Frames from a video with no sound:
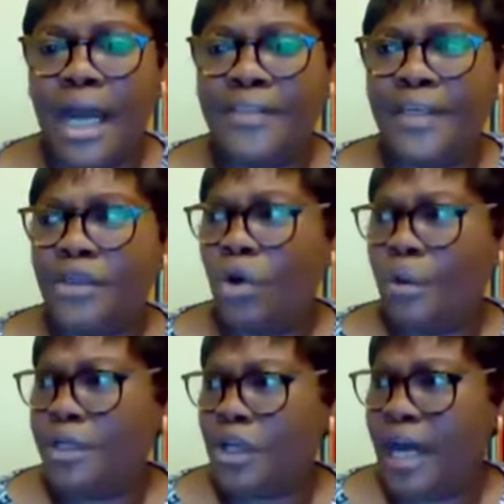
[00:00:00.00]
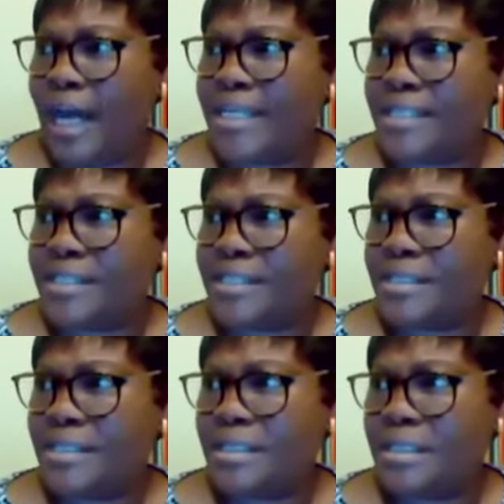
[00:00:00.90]
And then you open your eyes
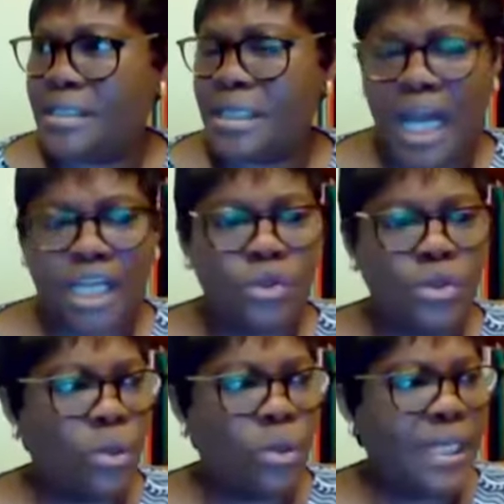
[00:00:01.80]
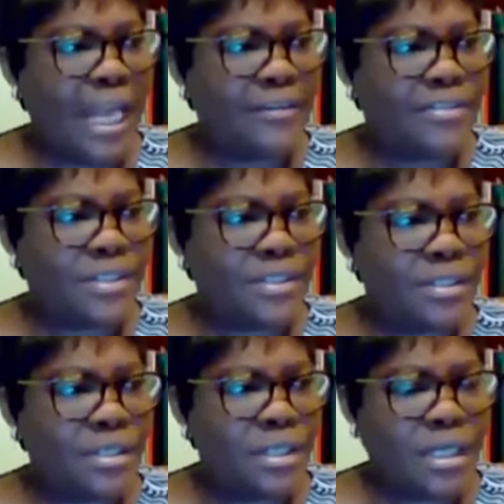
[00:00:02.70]
and you look left
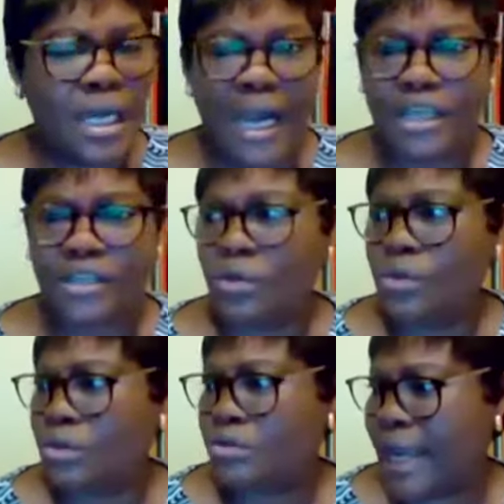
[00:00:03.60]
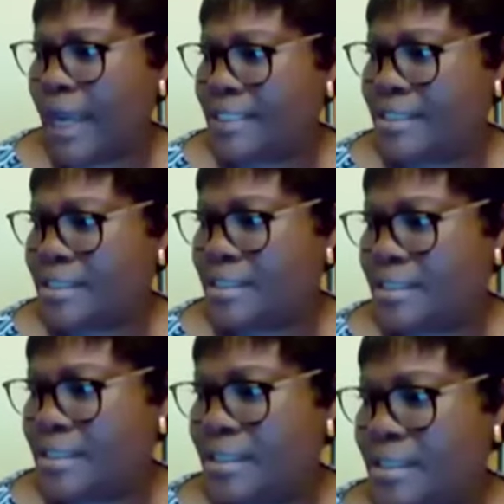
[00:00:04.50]
and you look right
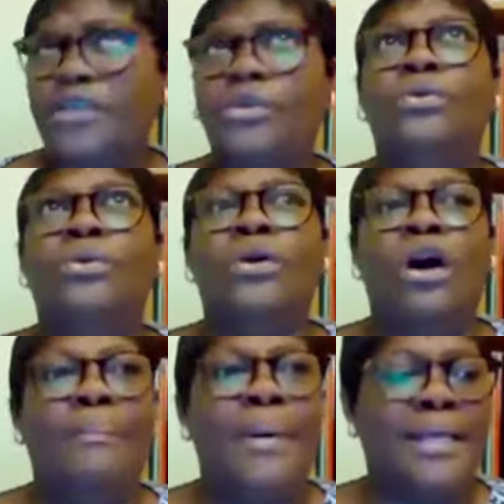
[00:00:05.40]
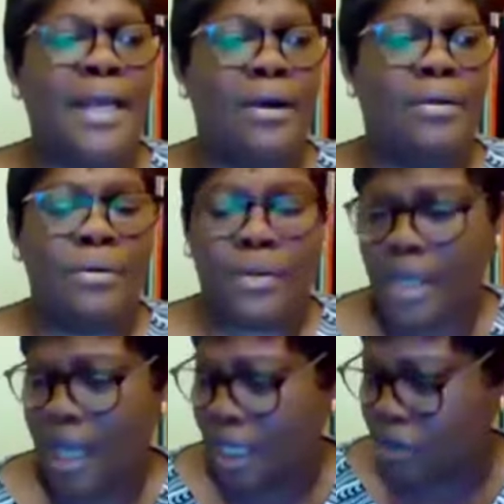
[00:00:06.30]
and you look up and down
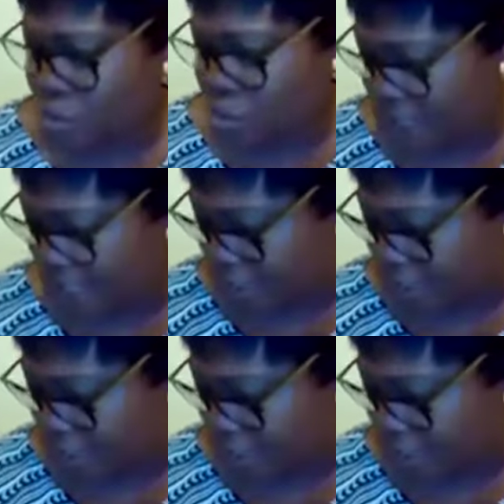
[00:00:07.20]
and you look